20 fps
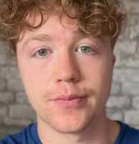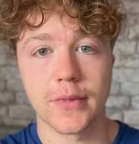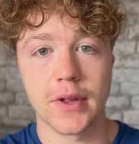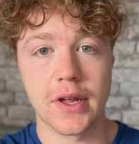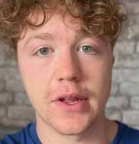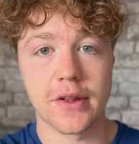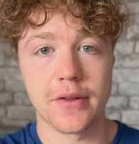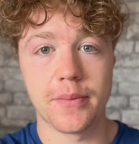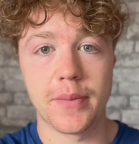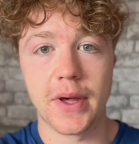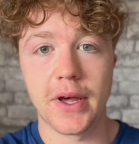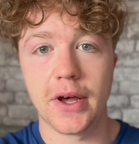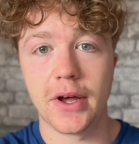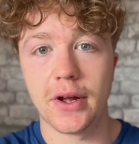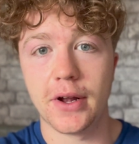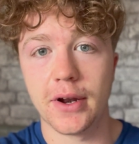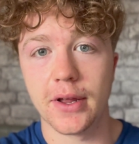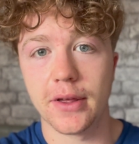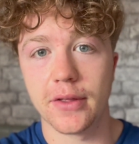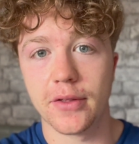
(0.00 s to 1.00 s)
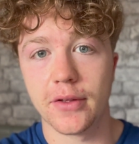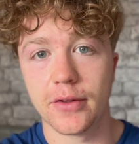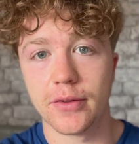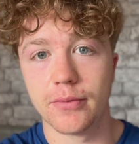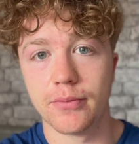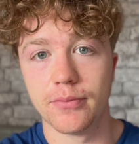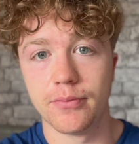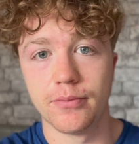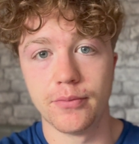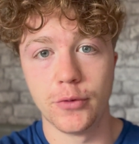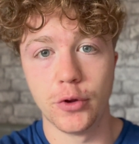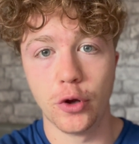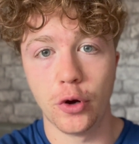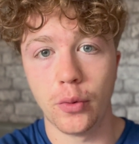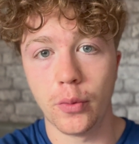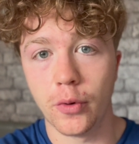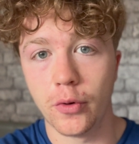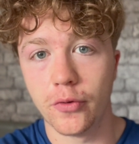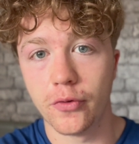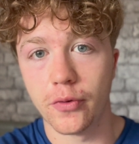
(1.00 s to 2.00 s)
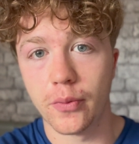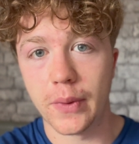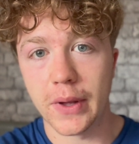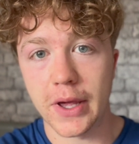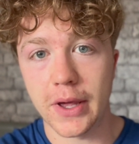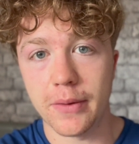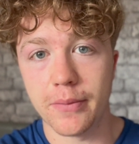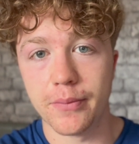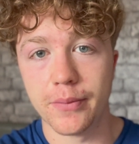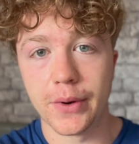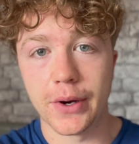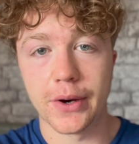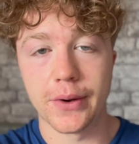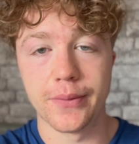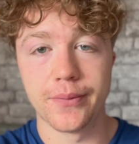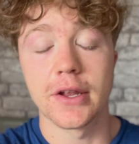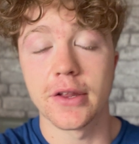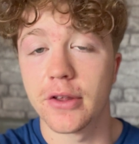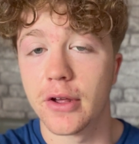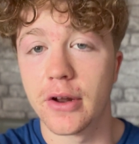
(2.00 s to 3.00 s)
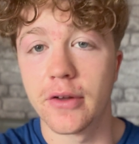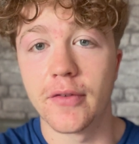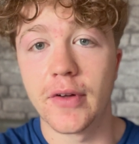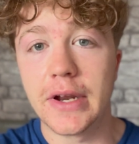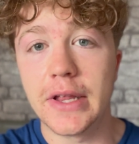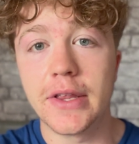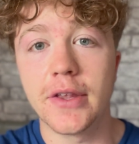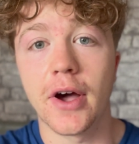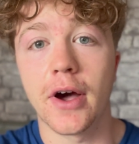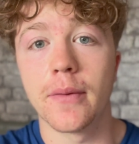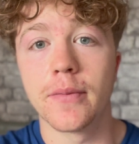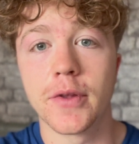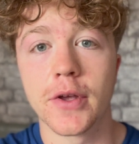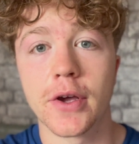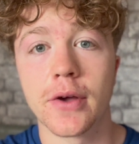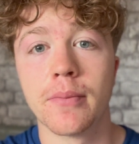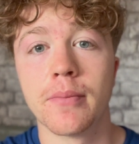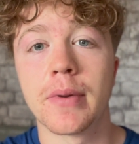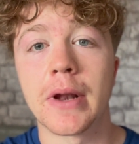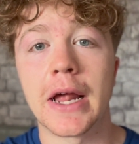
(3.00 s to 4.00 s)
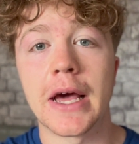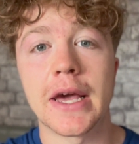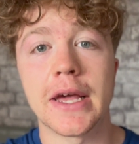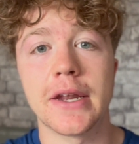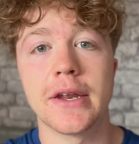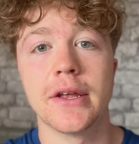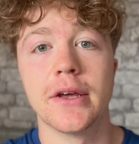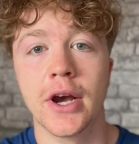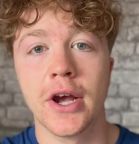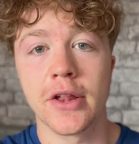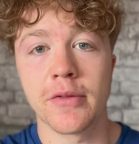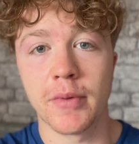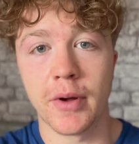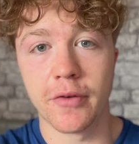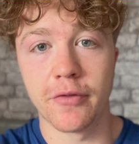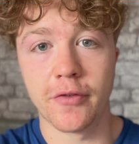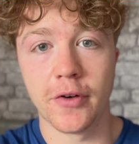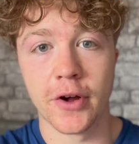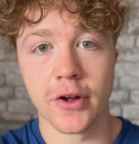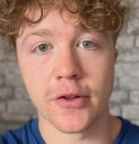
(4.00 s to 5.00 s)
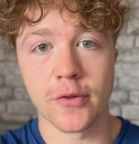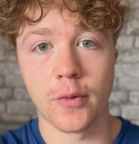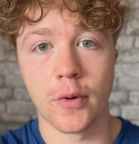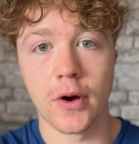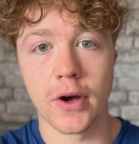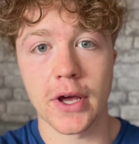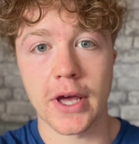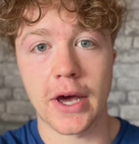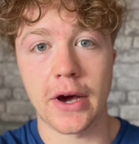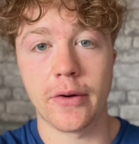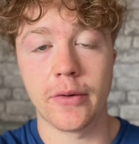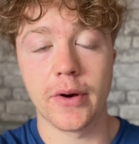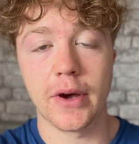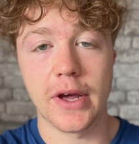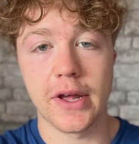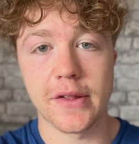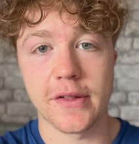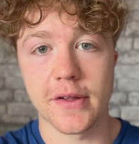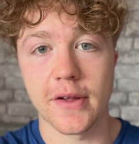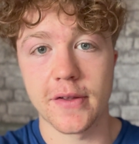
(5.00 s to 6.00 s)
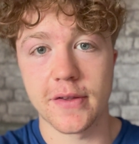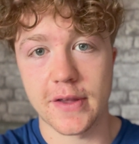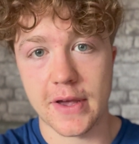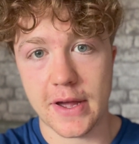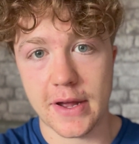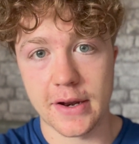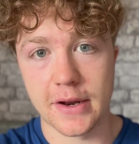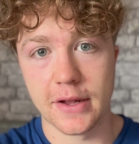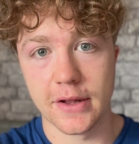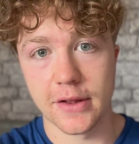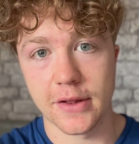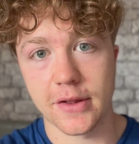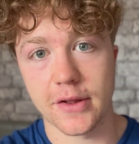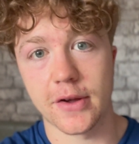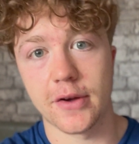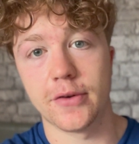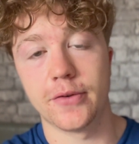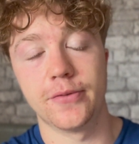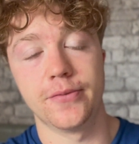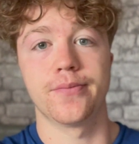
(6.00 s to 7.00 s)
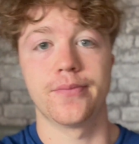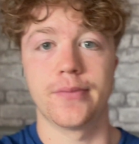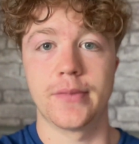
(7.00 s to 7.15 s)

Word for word: it's a bit earlier than normal for me, but I don't have any time to complain because my first workout is at 10, so